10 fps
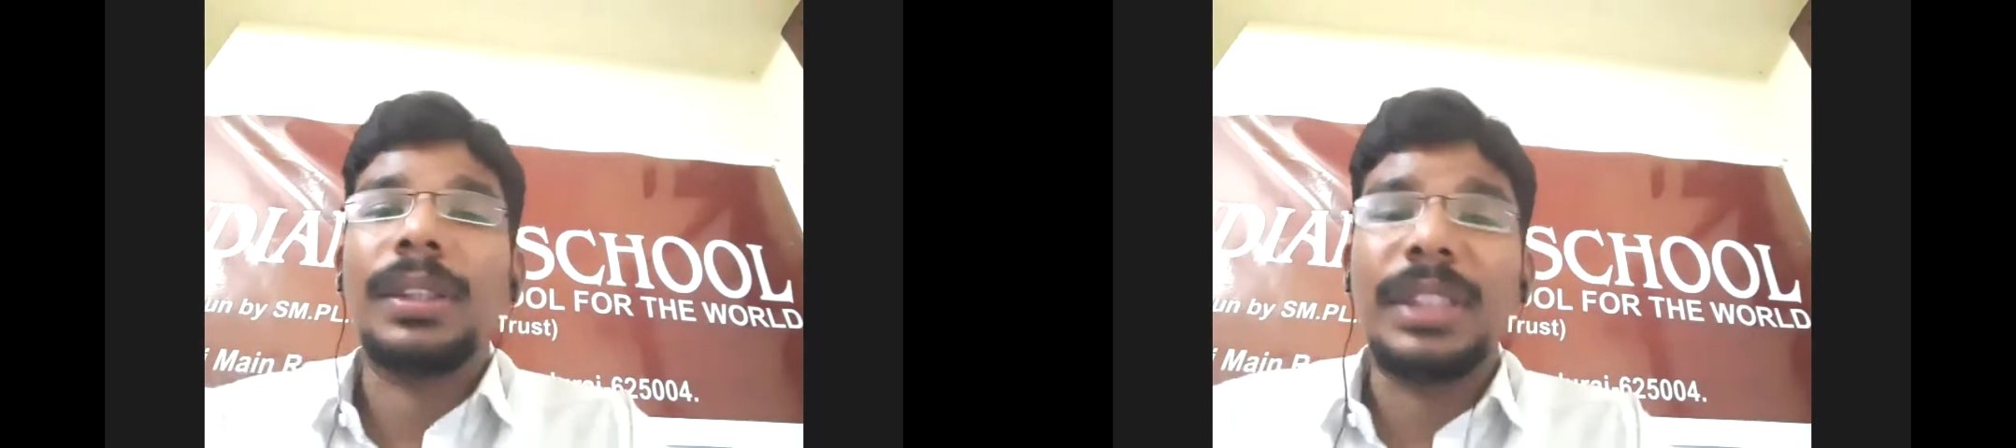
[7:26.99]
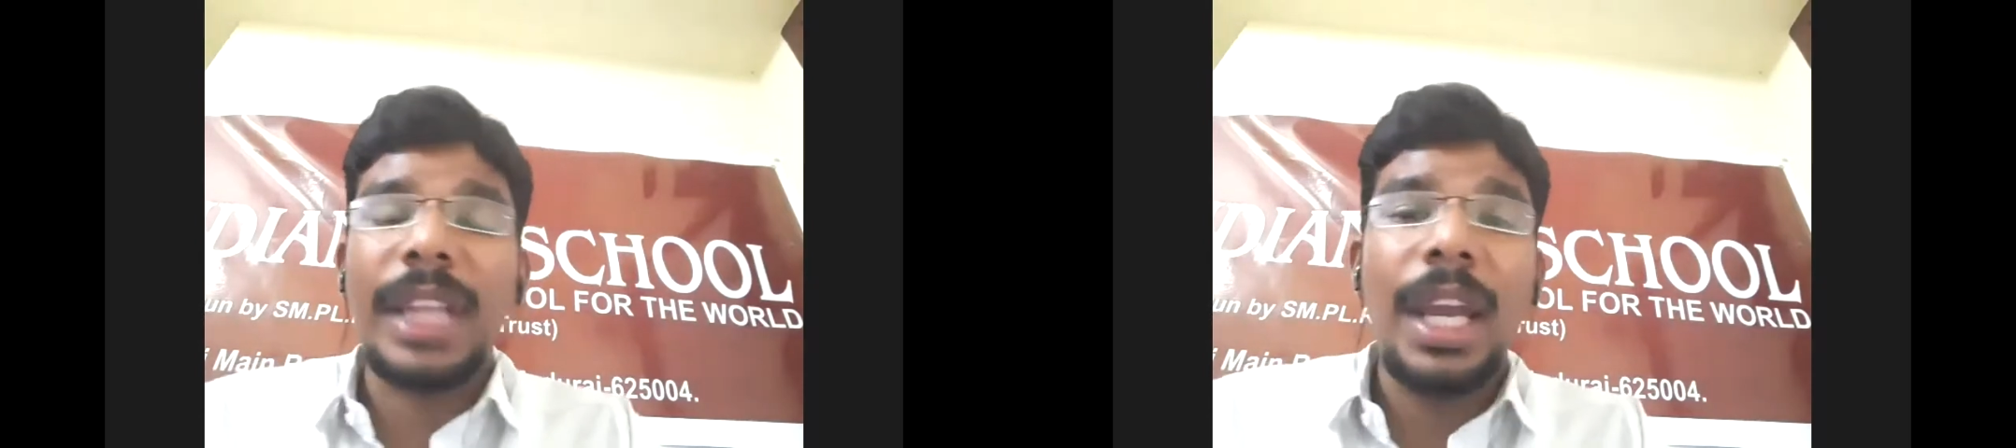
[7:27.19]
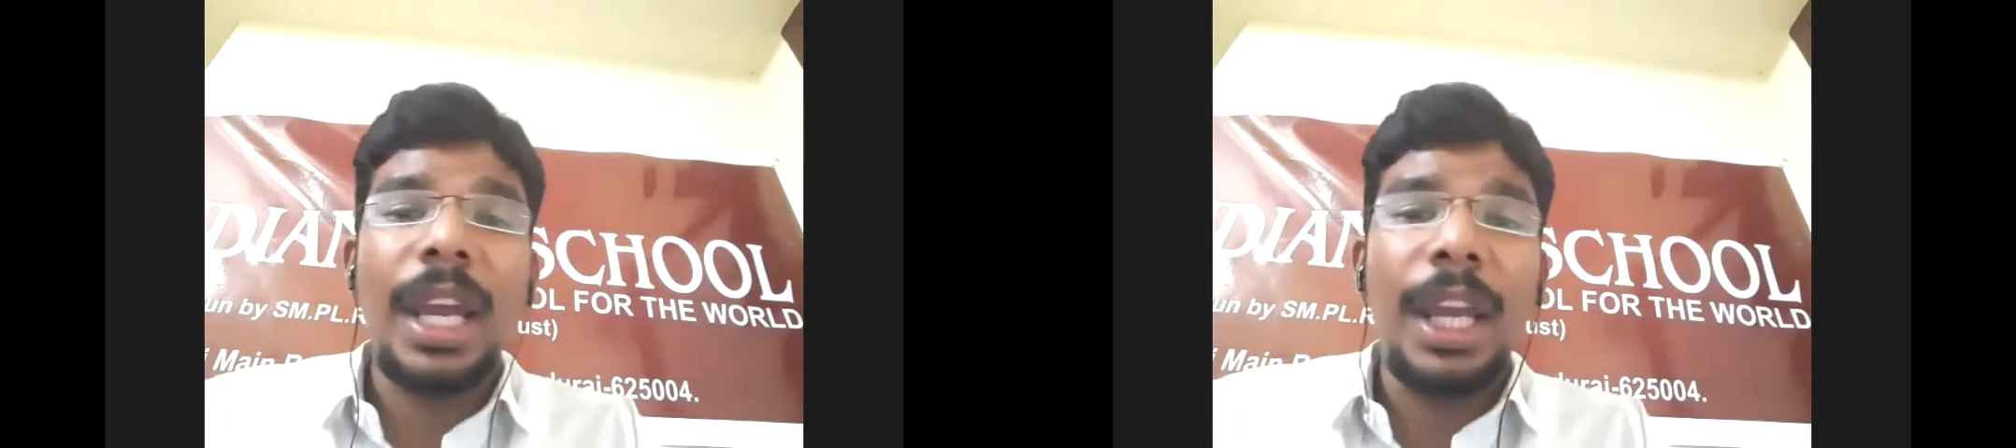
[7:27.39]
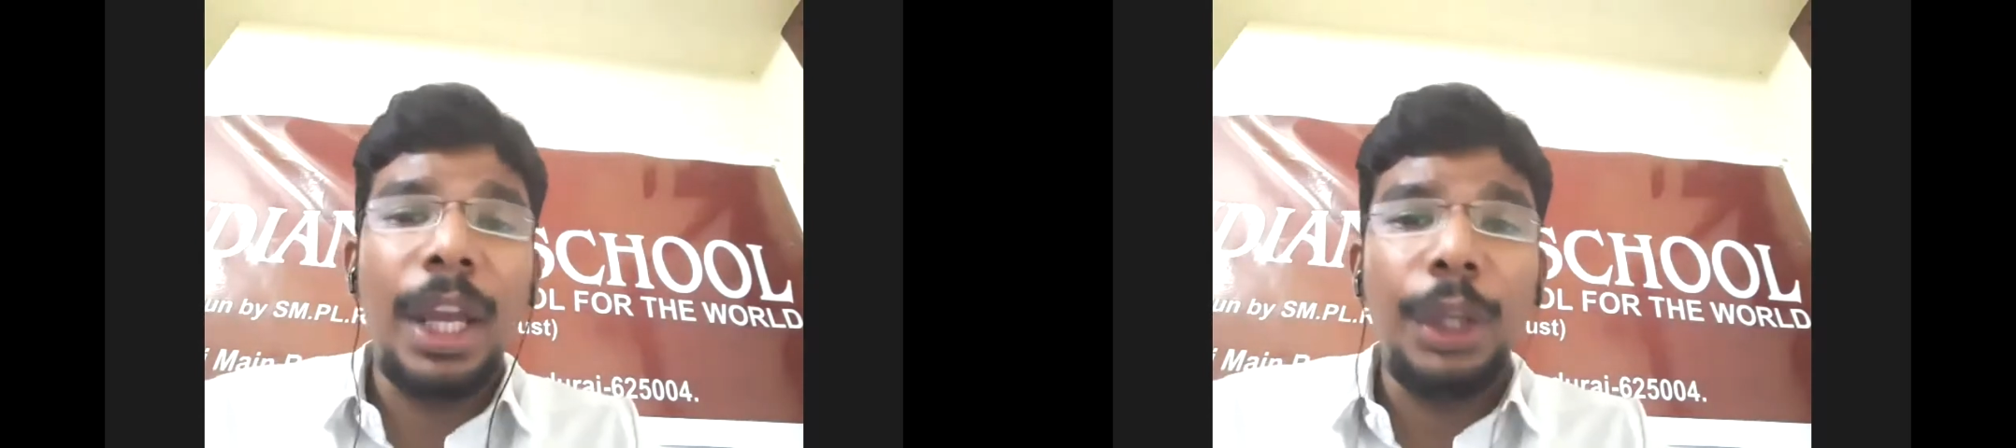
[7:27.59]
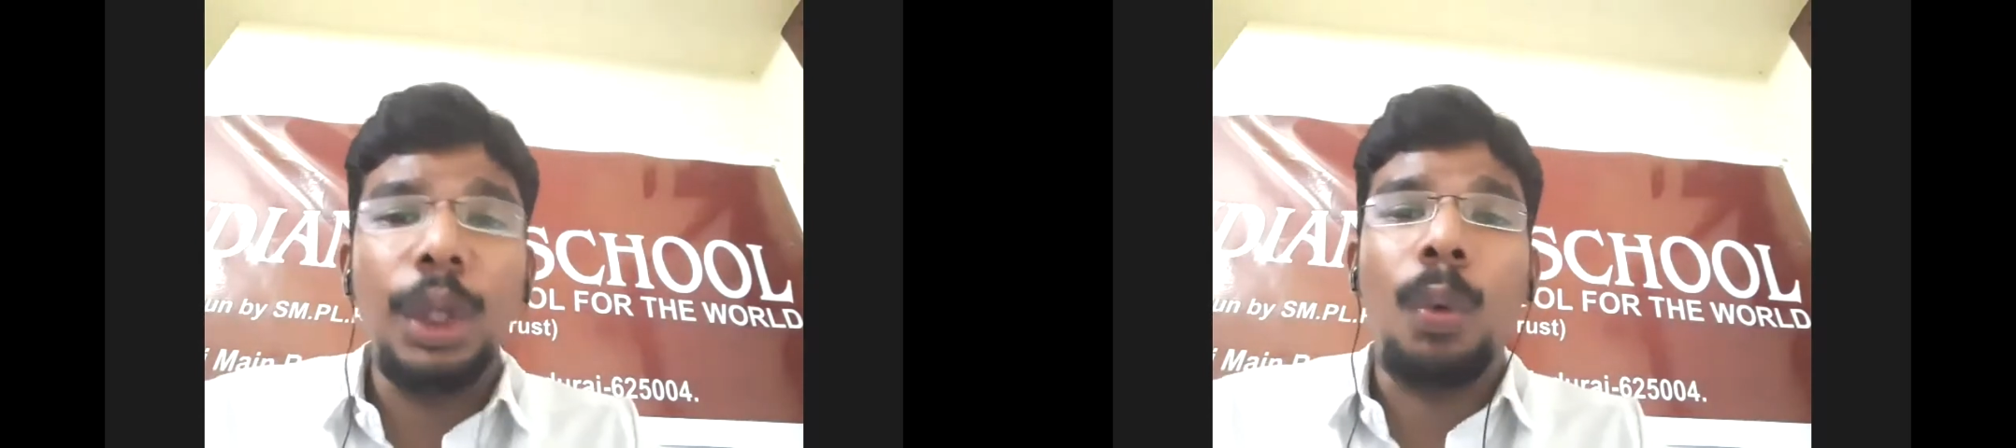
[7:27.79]
say in
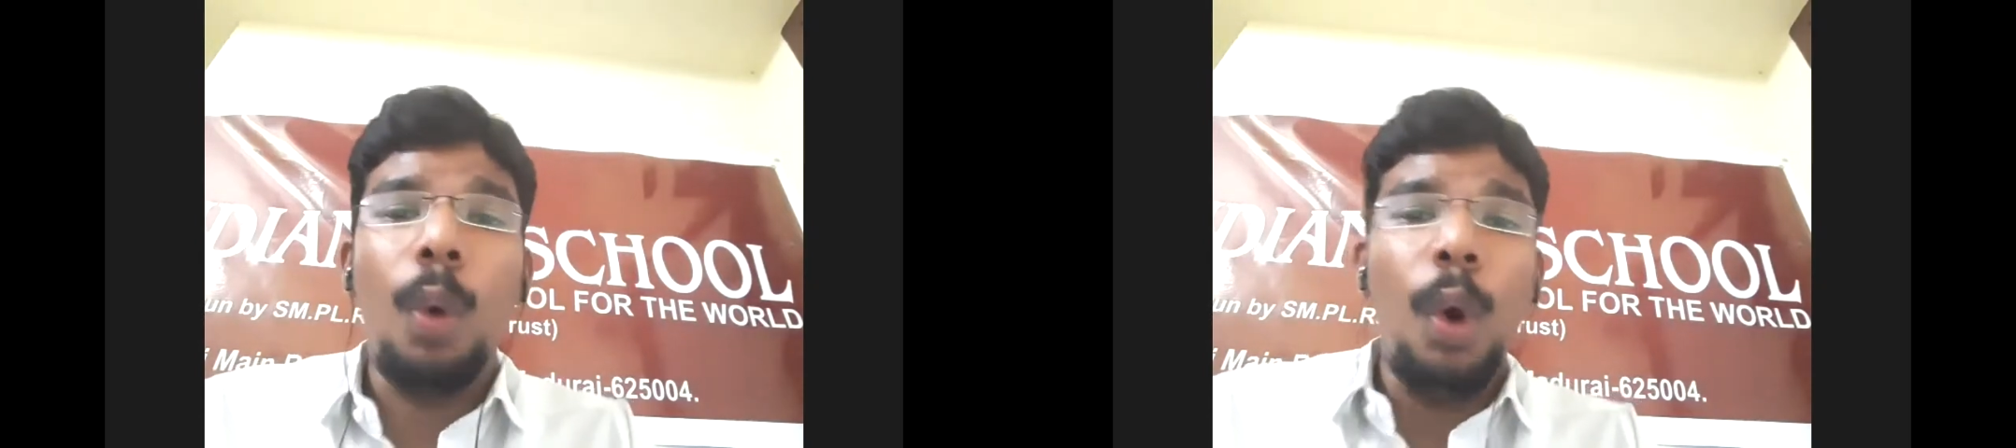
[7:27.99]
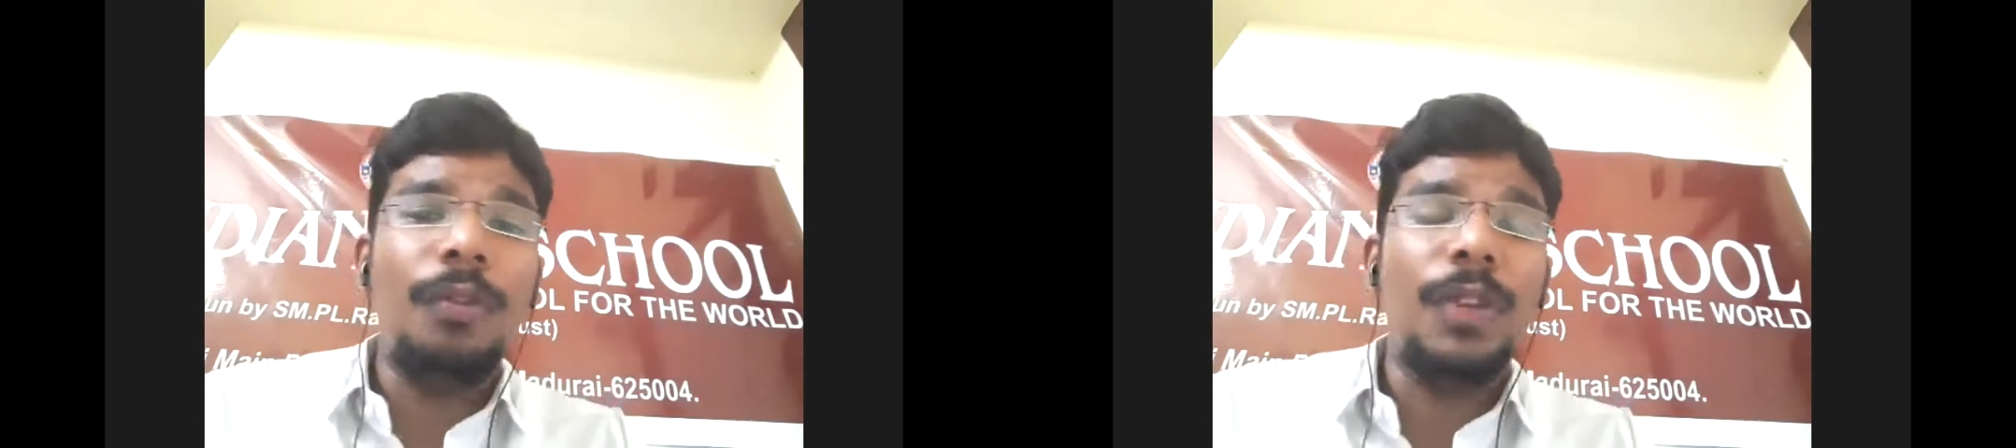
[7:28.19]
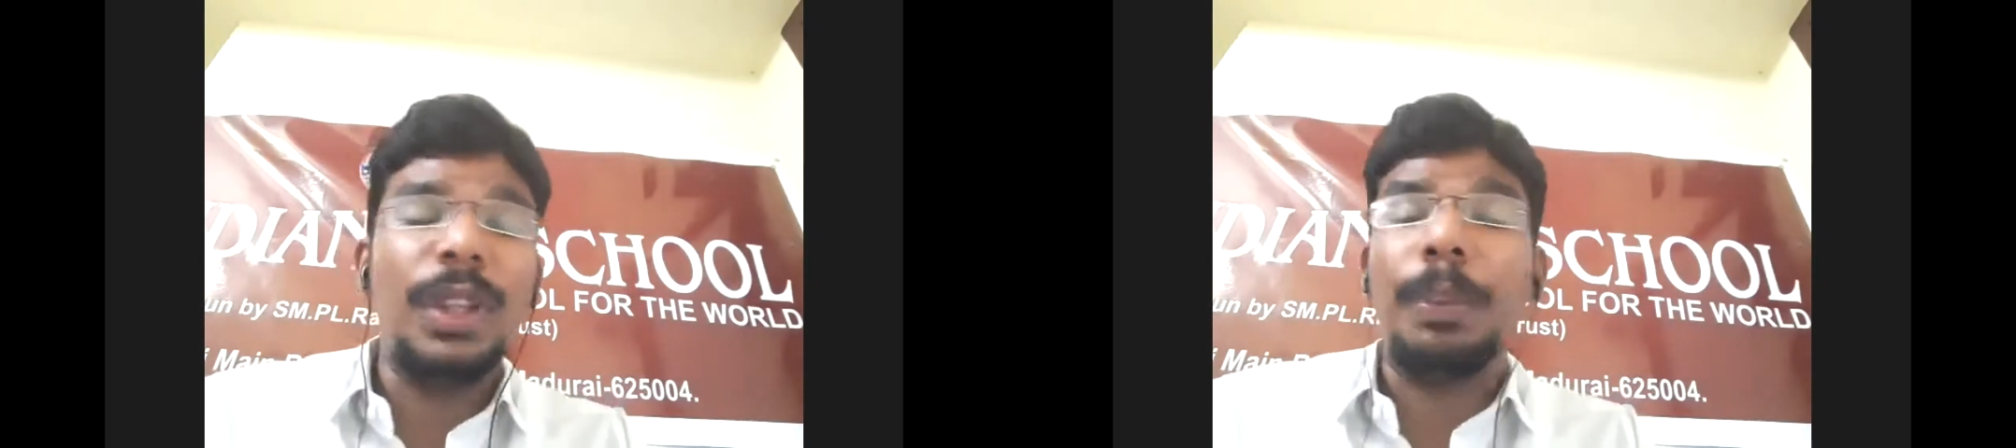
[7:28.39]
your own words,